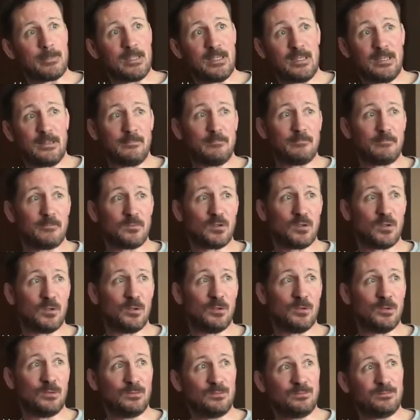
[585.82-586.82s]
Yeah.
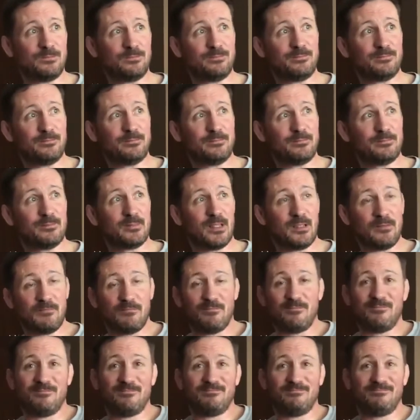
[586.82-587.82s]
So,
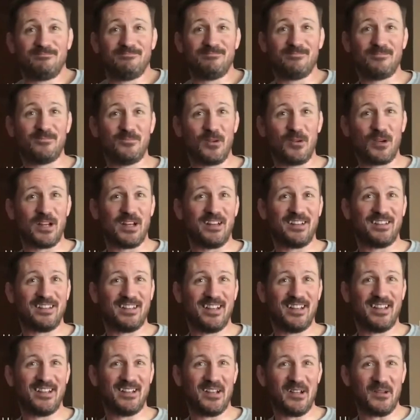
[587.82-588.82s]
what can I
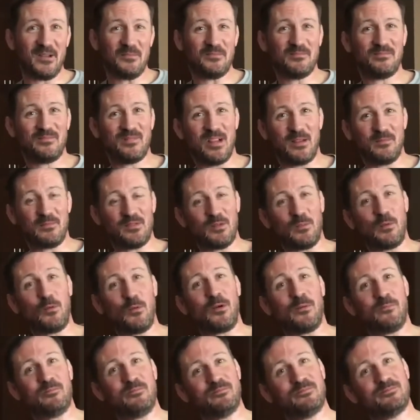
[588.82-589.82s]
say? I'm
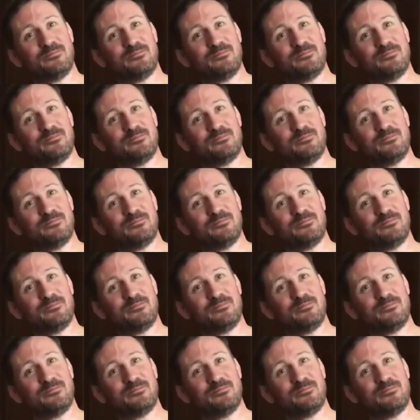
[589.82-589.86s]
supportive.